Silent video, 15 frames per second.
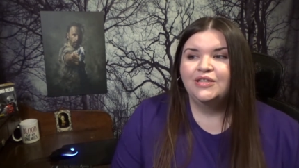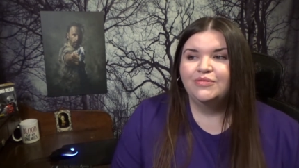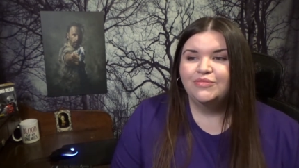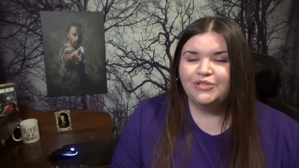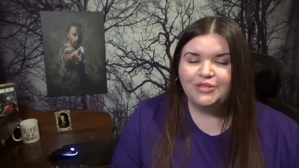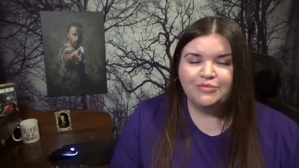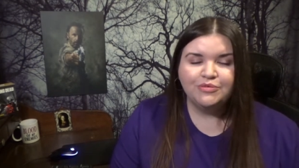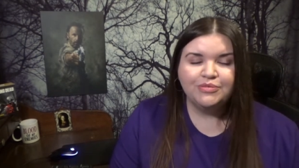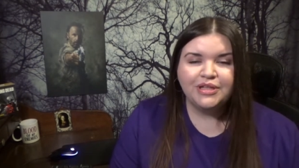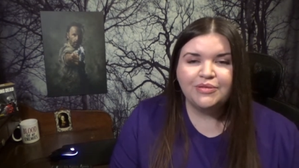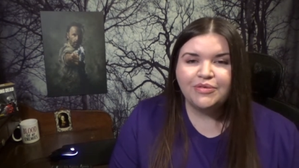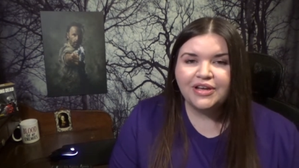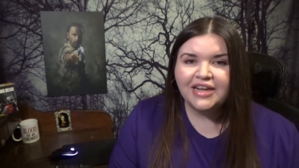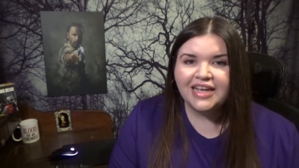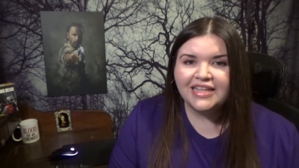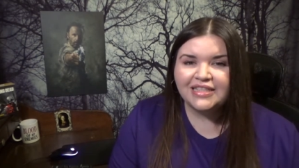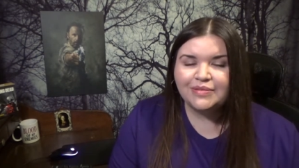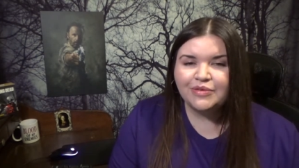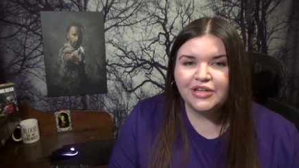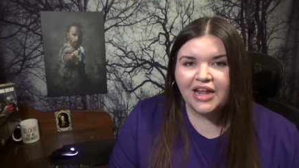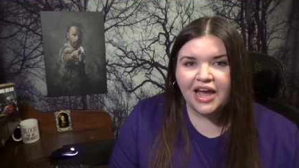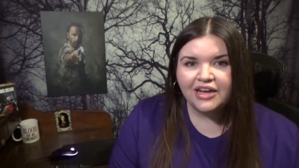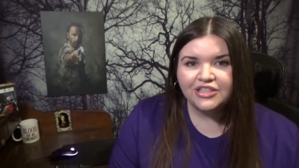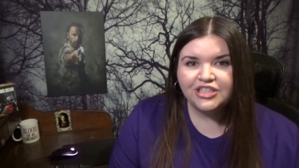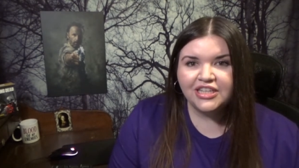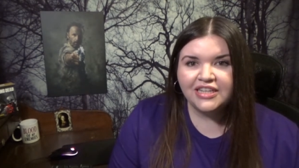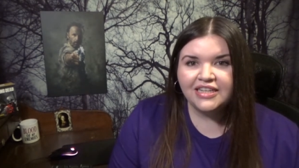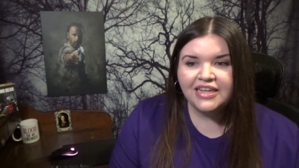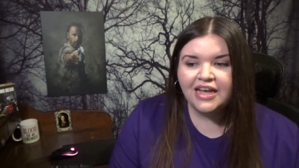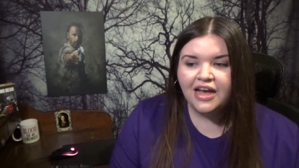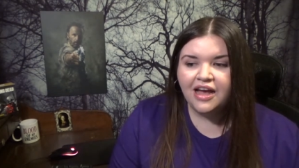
presumably we're going to get some good action.